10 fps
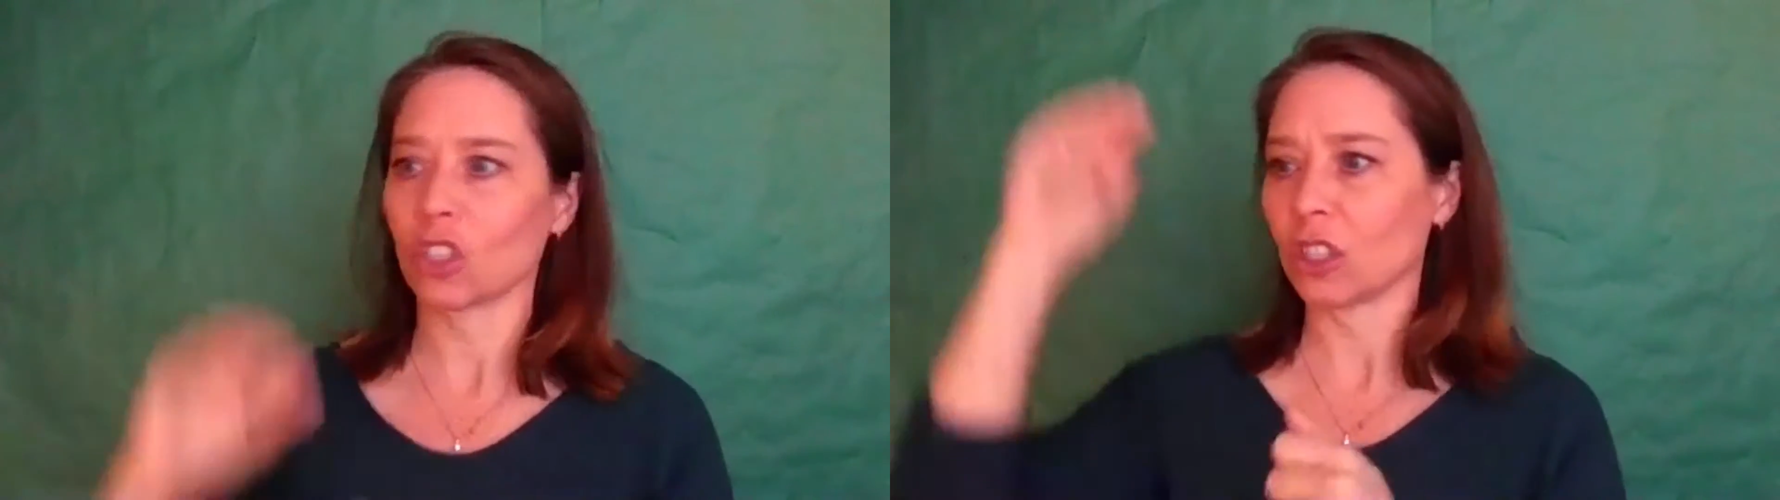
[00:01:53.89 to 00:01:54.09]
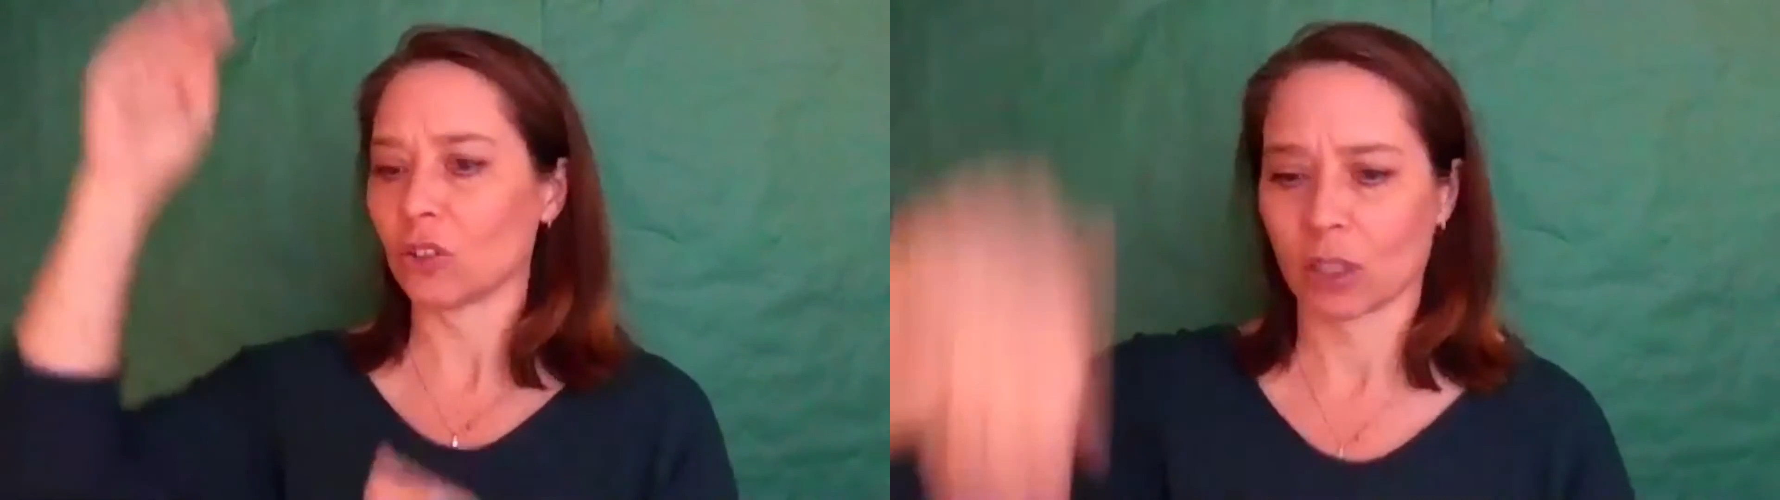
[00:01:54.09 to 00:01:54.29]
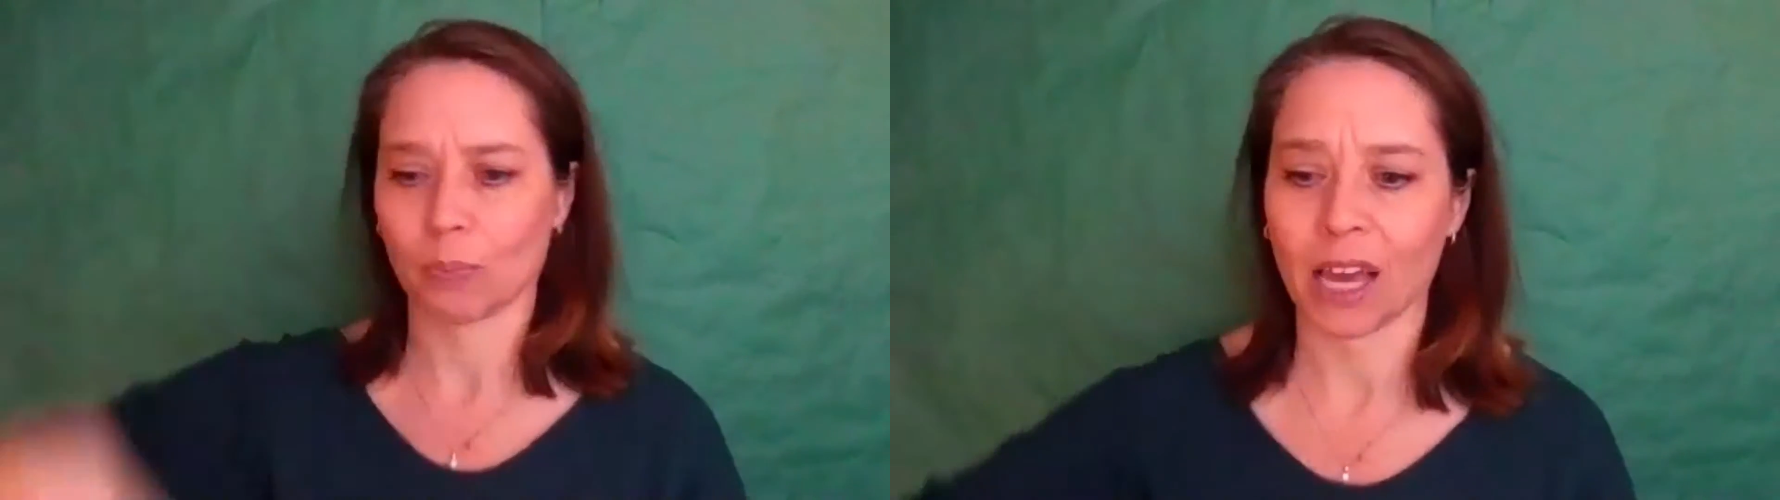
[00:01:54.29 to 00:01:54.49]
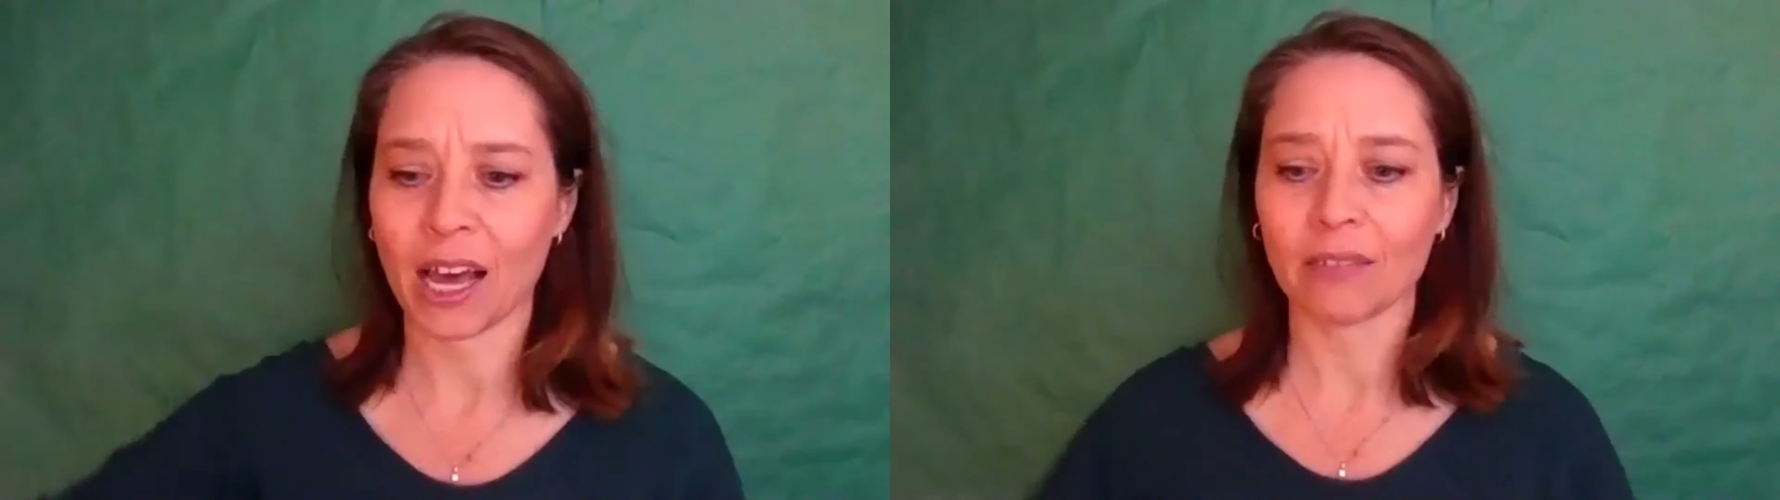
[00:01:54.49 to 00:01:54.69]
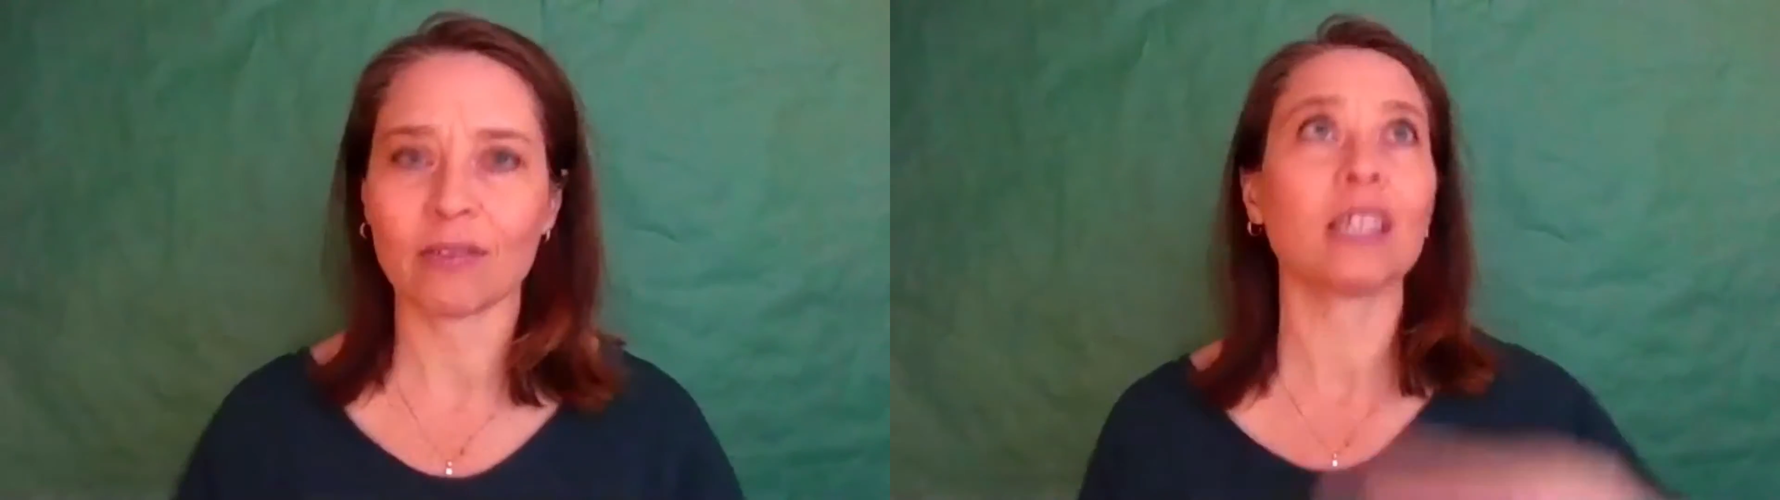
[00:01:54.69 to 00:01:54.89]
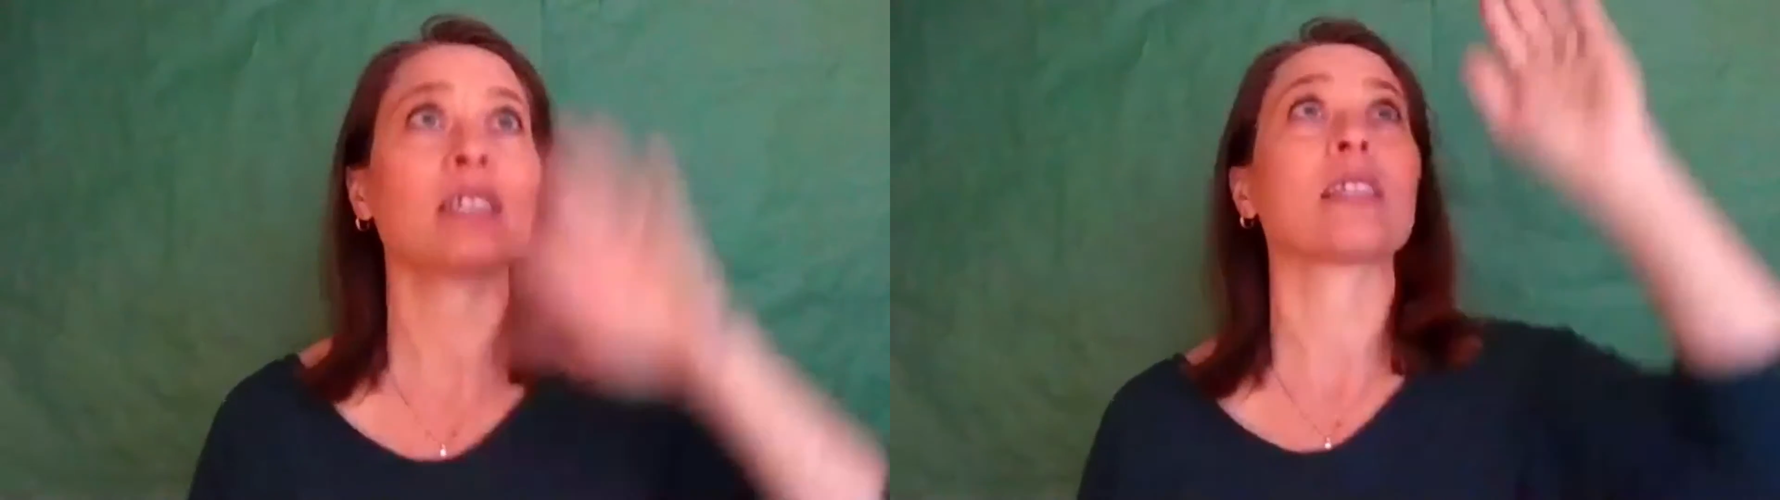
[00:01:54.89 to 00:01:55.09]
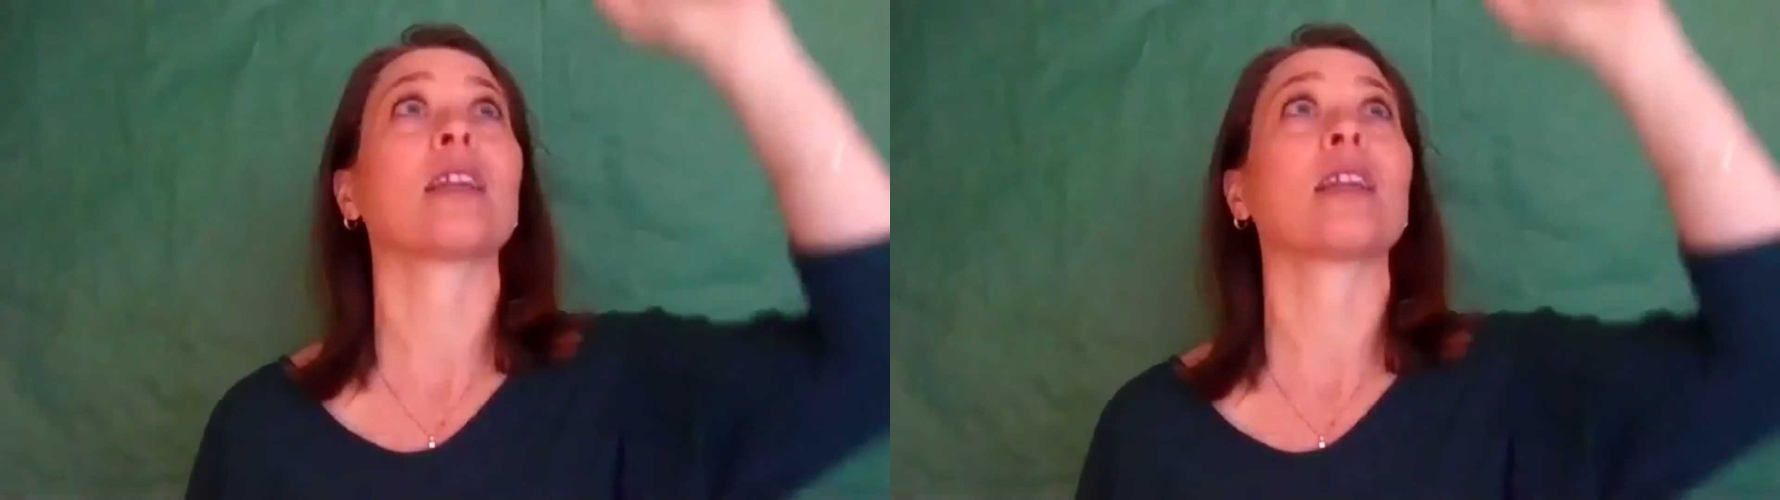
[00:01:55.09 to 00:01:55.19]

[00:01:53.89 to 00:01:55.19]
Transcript: and she looks behind things